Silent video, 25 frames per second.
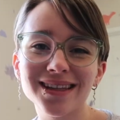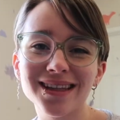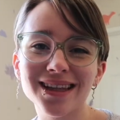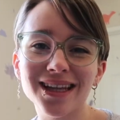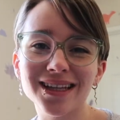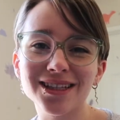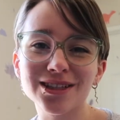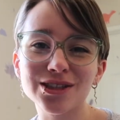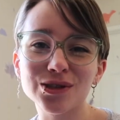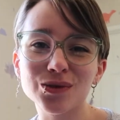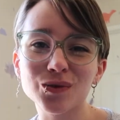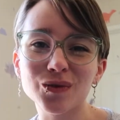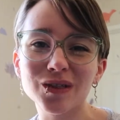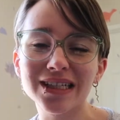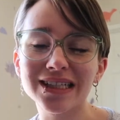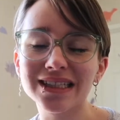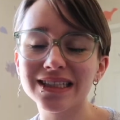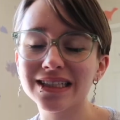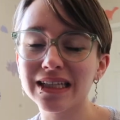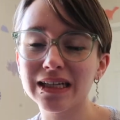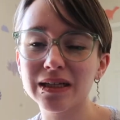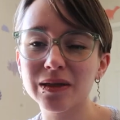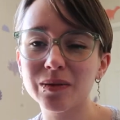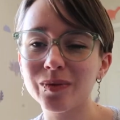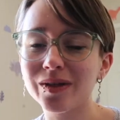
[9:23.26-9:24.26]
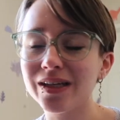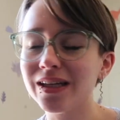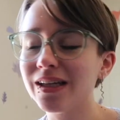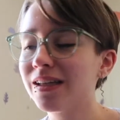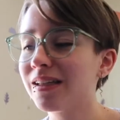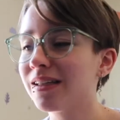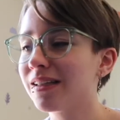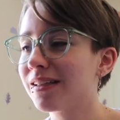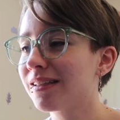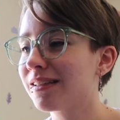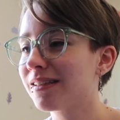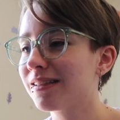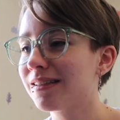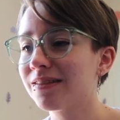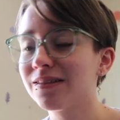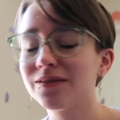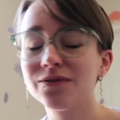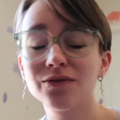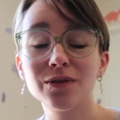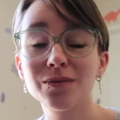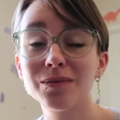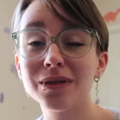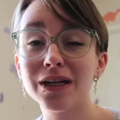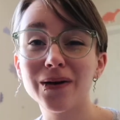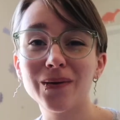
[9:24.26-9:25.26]
that's just what it's gonna be.
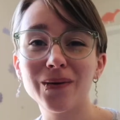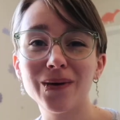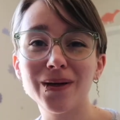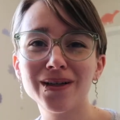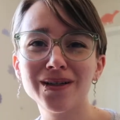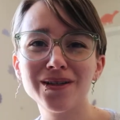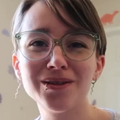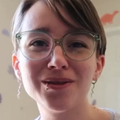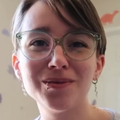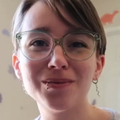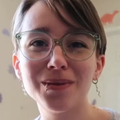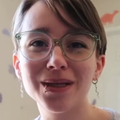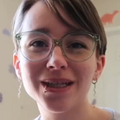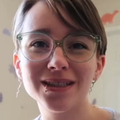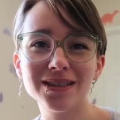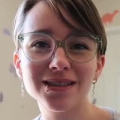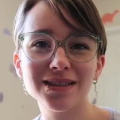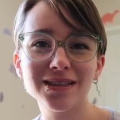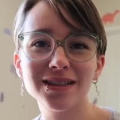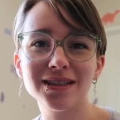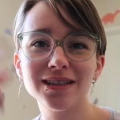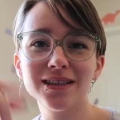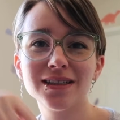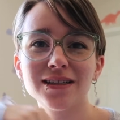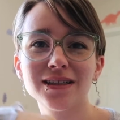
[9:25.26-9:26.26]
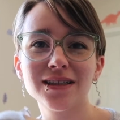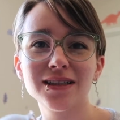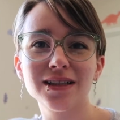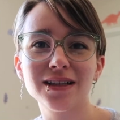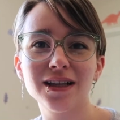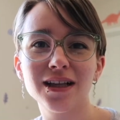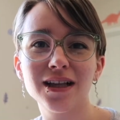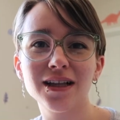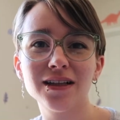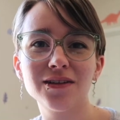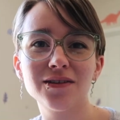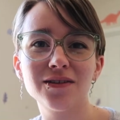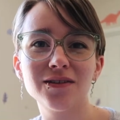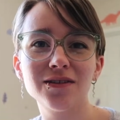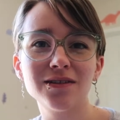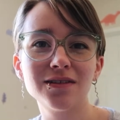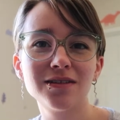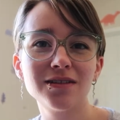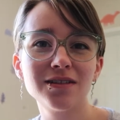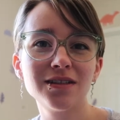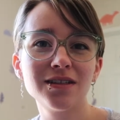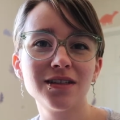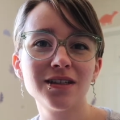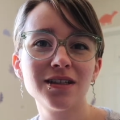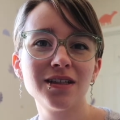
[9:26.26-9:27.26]
From now on, you may see a
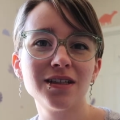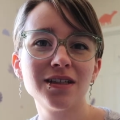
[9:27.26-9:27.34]
little